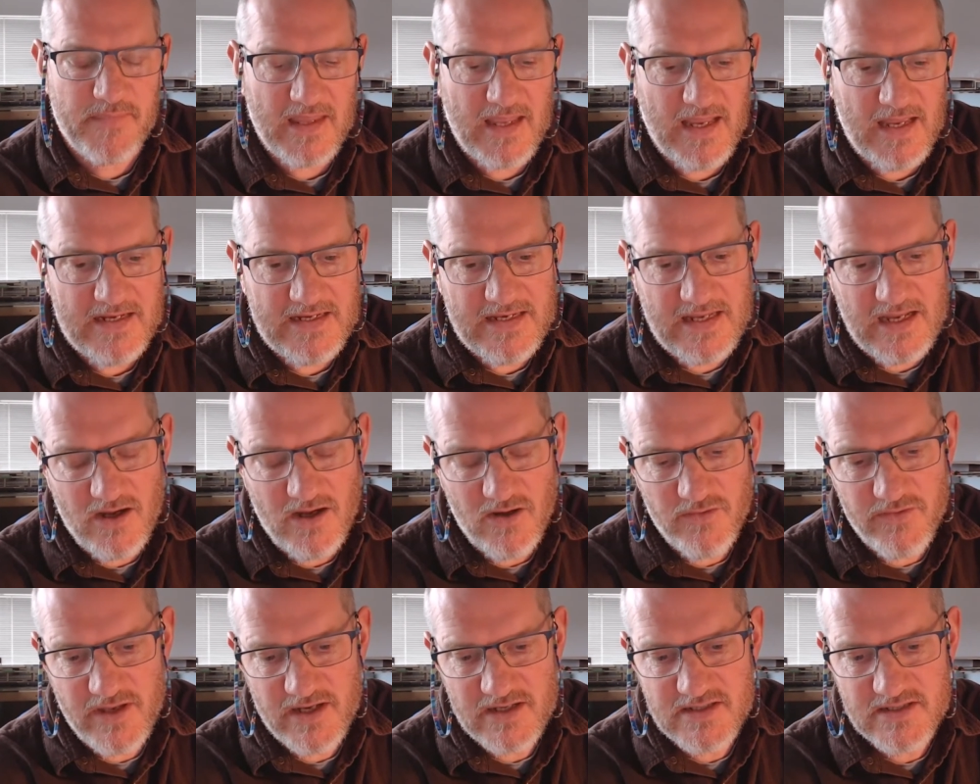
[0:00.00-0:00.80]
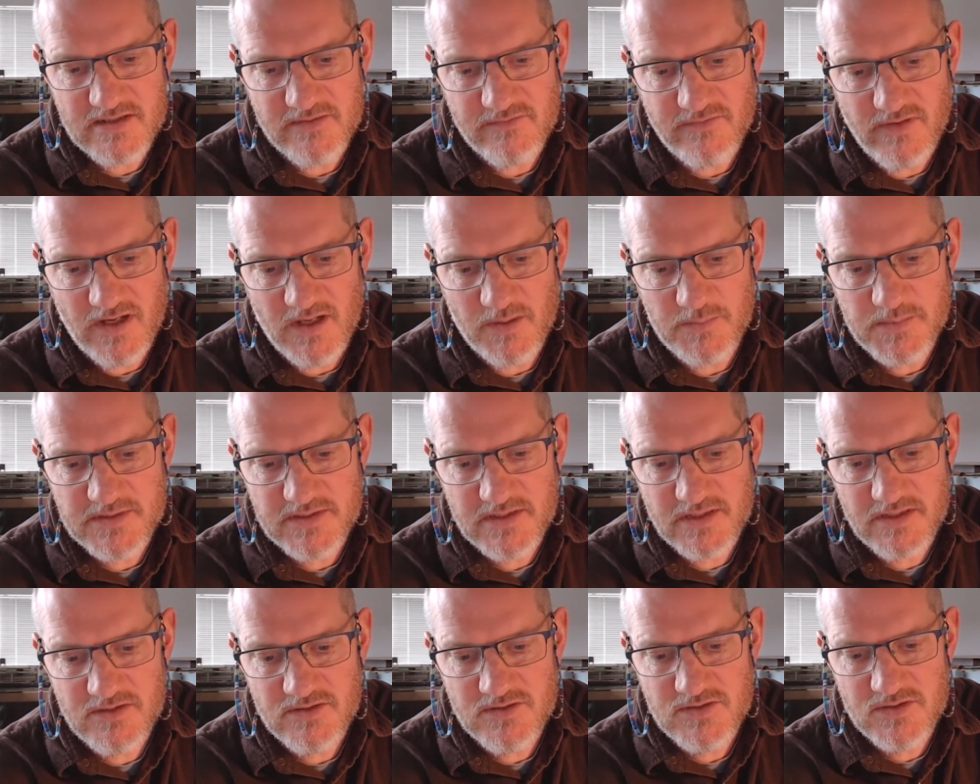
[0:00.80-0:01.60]
and how that develops
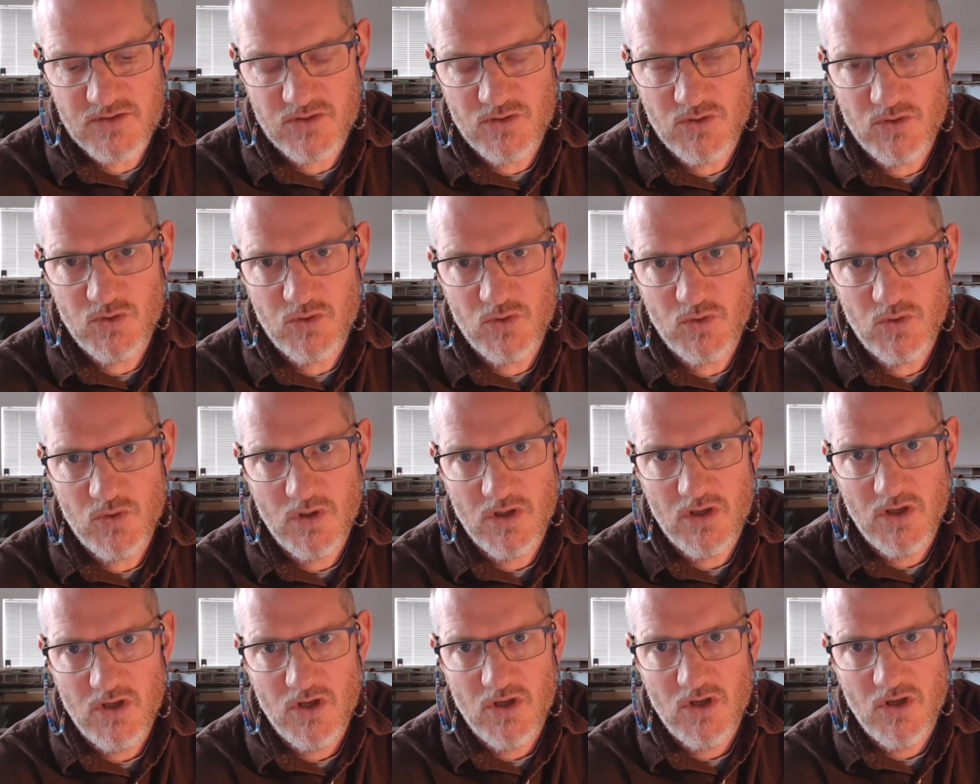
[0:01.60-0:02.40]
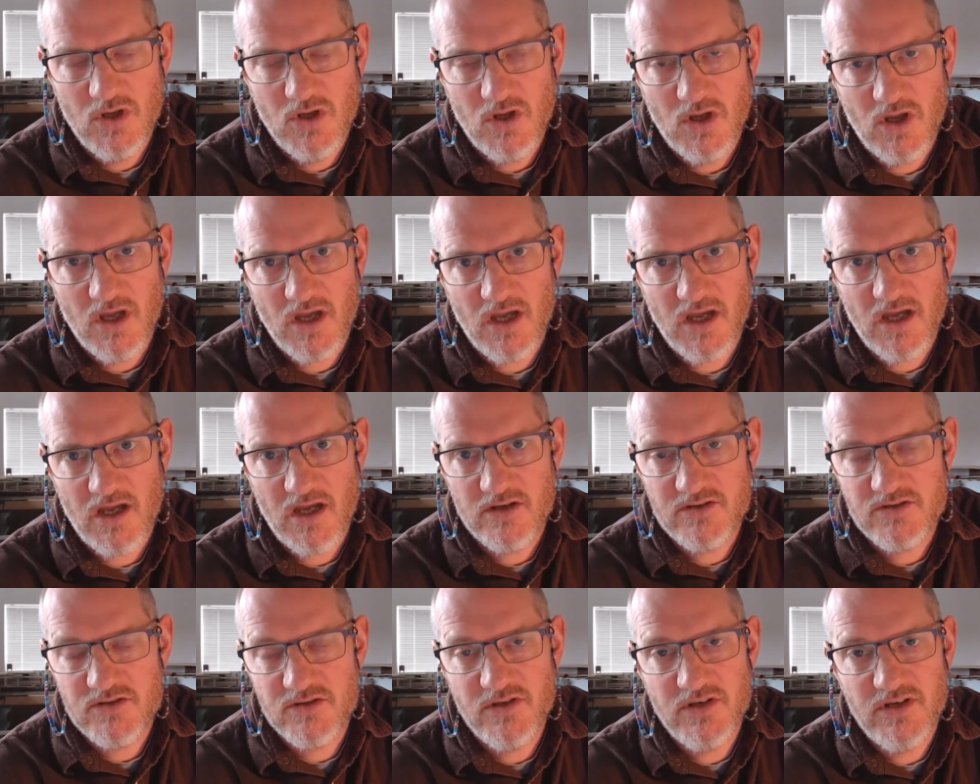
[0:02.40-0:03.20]
into
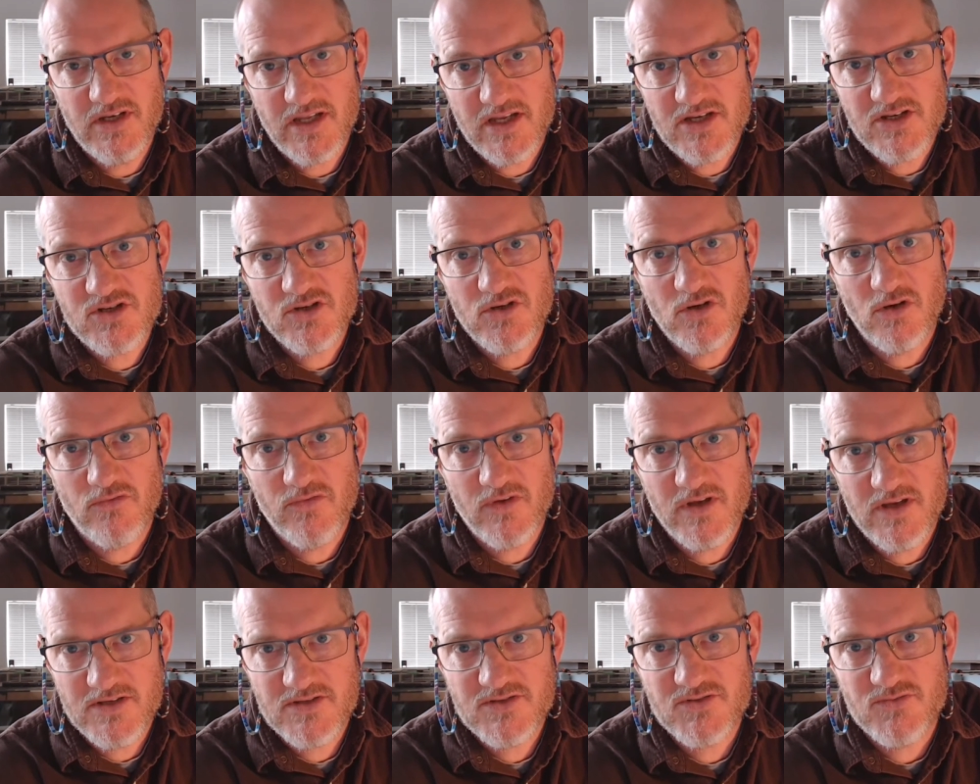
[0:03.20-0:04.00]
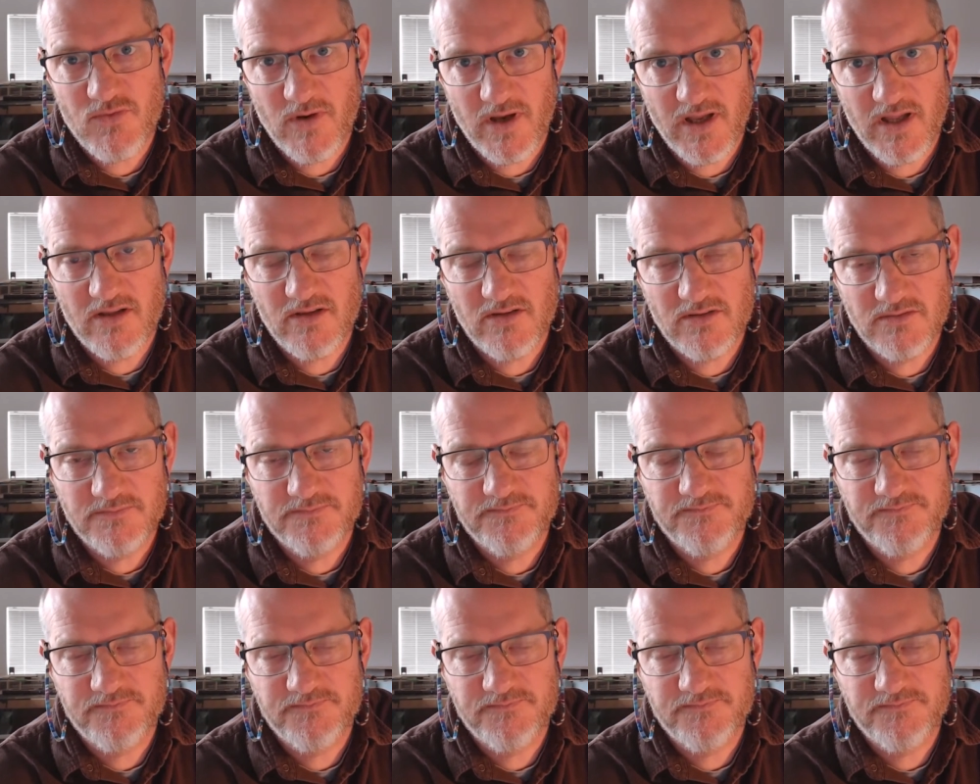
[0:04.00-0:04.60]
to the nation of Israel,